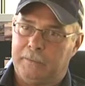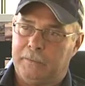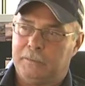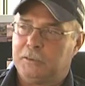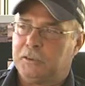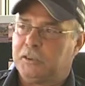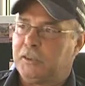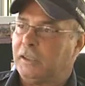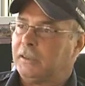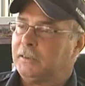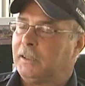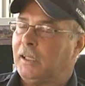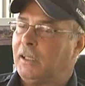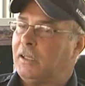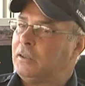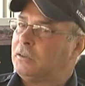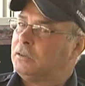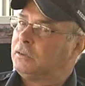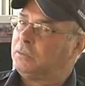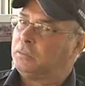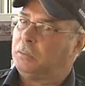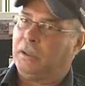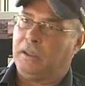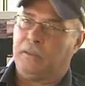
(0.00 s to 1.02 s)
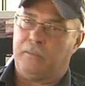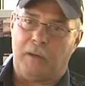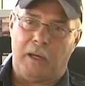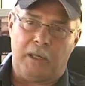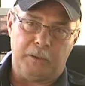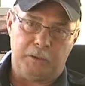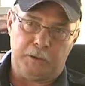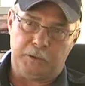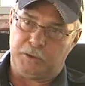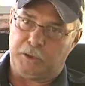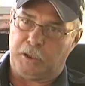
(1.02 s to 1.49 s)
In shutdowns, we have
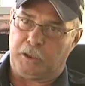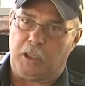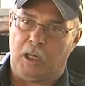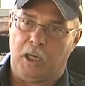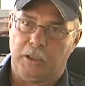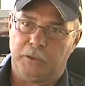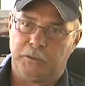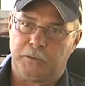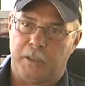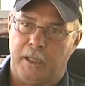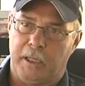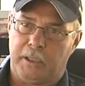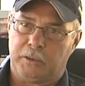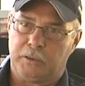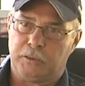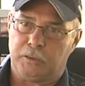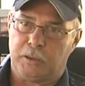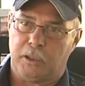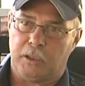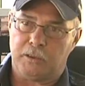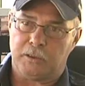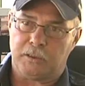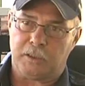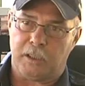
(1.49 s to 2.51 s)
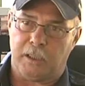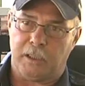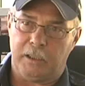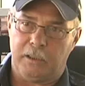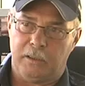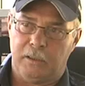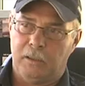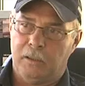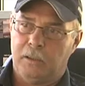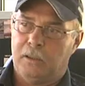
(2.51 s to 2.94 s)
hundreds of contractors on site.